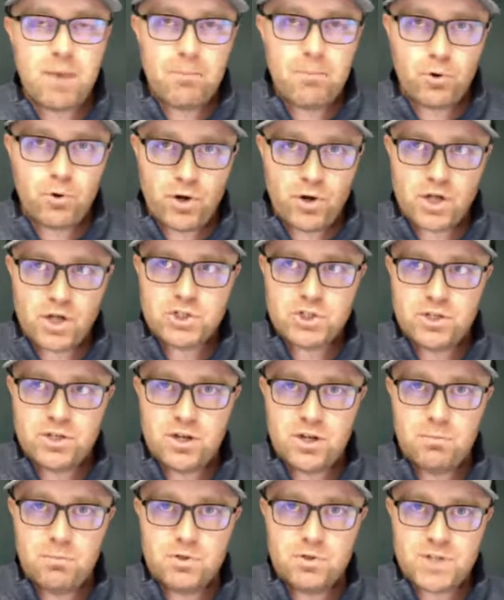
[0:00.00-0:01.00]
production
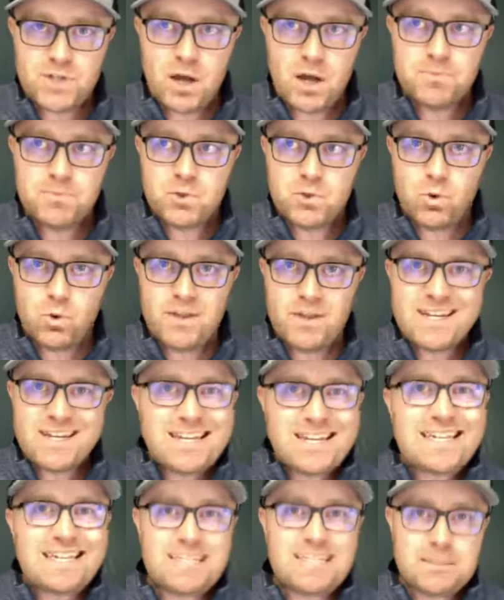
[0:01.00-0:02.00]
numbers up to where they
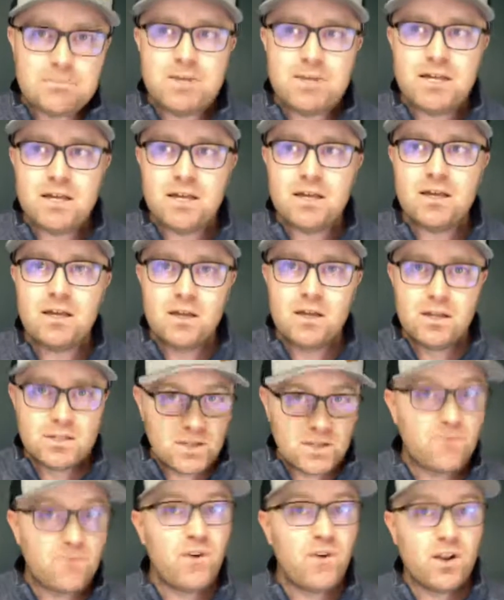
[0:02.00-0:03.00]
need to be
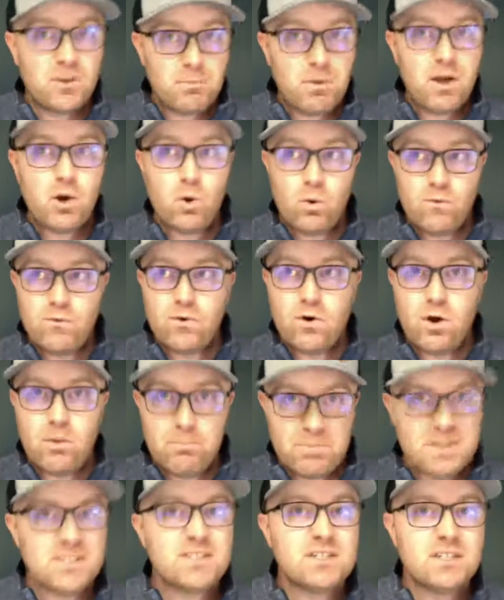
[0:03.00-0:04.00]
to fund my overall
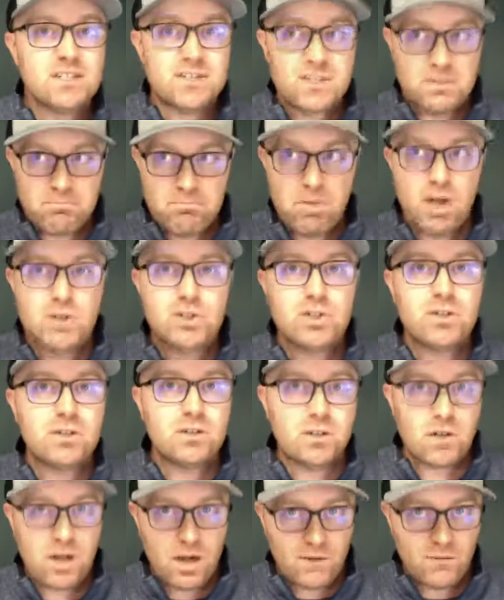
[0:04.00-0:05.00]
business and budget
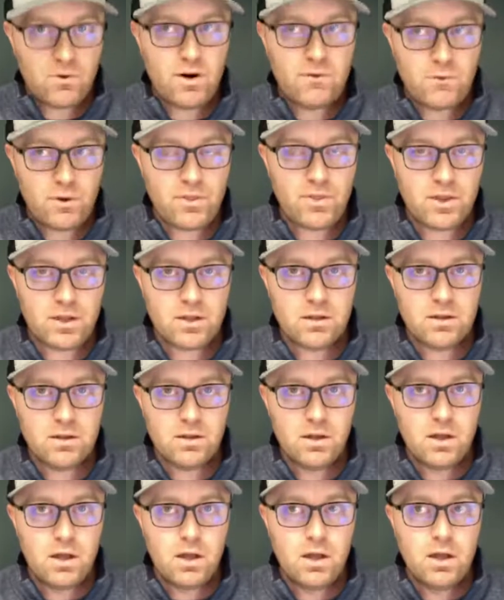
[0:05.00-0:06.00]
and cover everything?
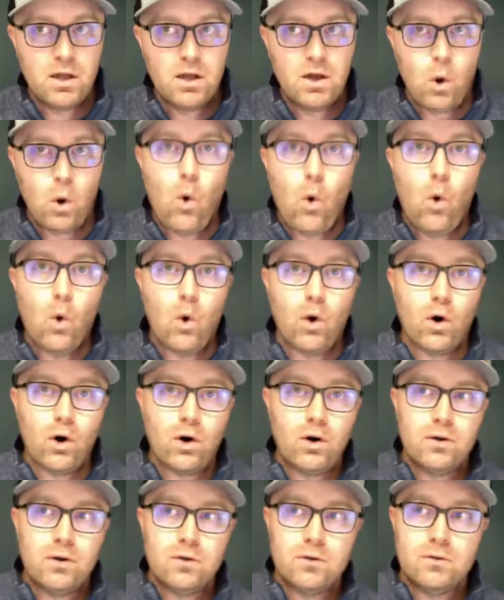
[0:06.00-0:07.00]

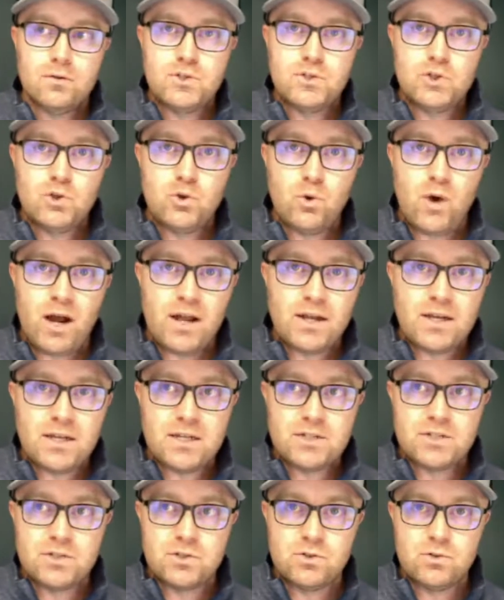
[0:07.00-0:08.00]
Or do I
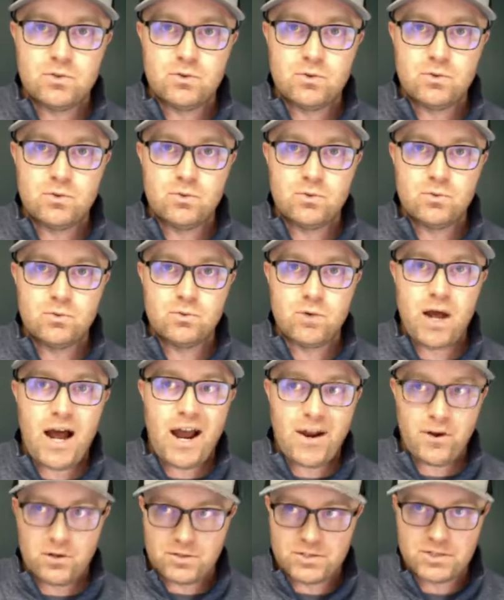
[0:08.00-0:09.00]
need to
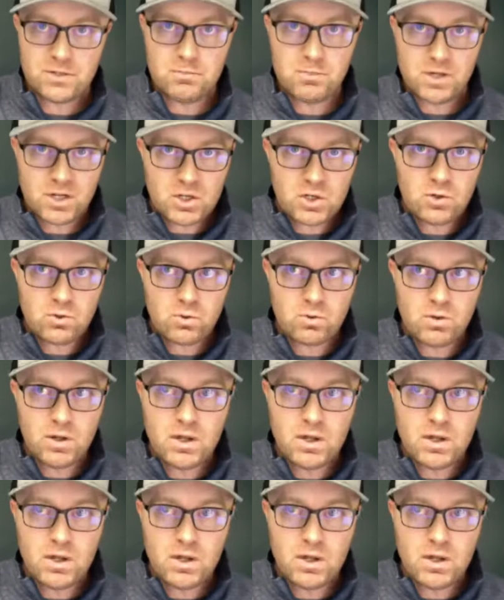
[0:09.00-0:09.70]
hire somebody new?